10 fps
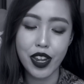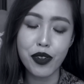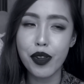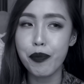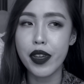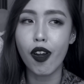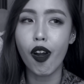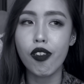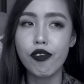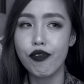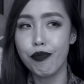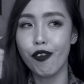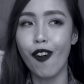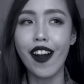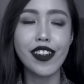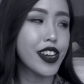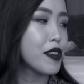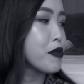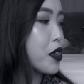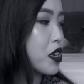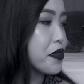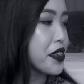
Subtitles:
I don't want to be all wild up because of a